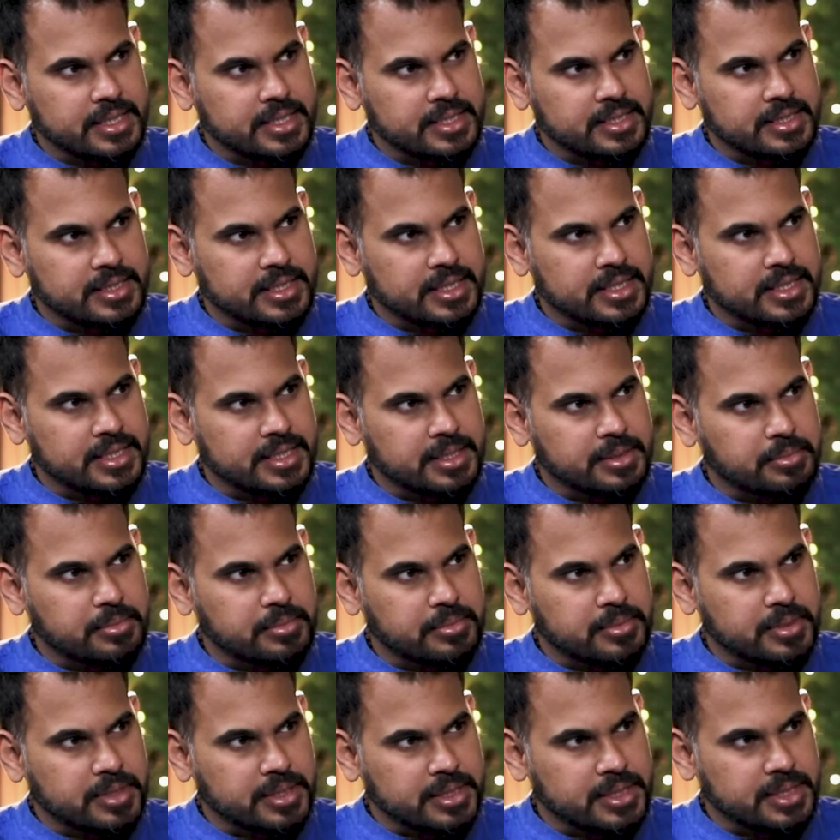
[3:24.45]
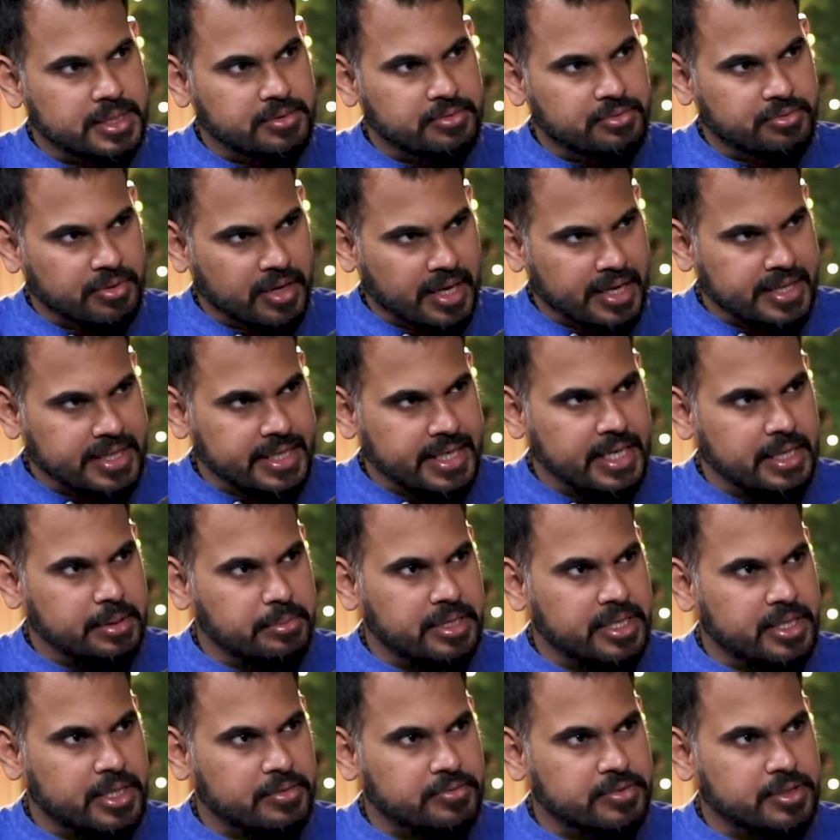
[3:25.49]
in the fire
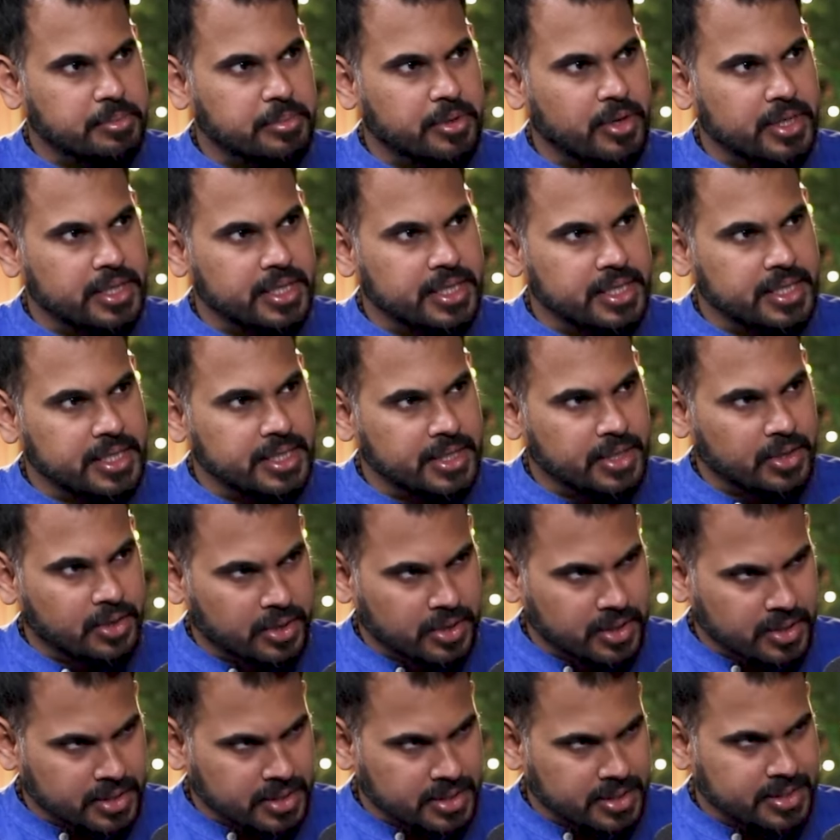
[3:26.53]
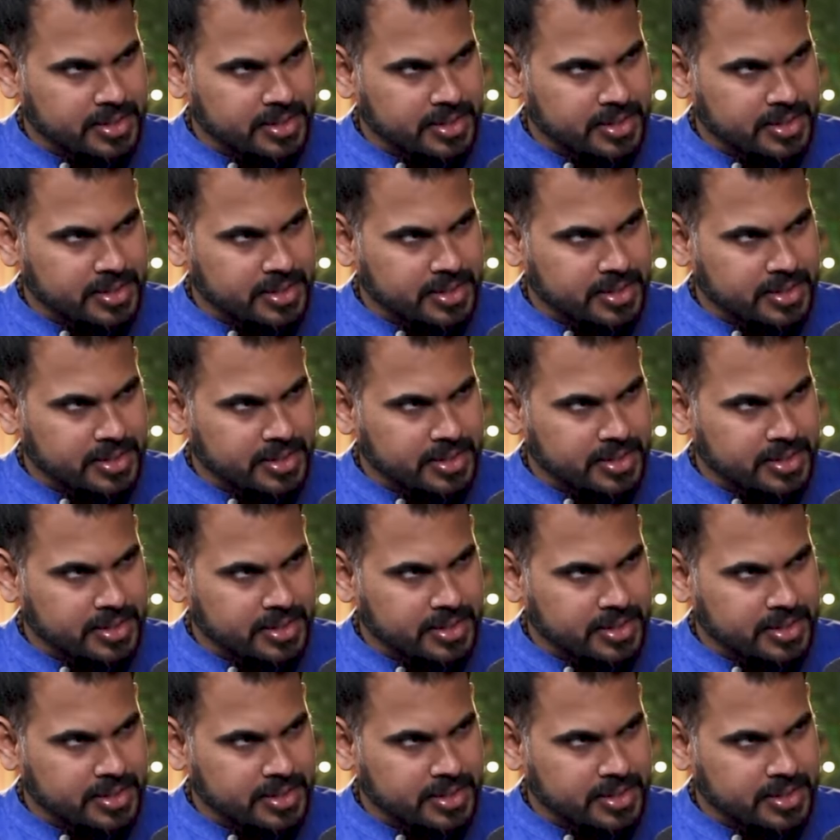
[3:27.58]
element of the body or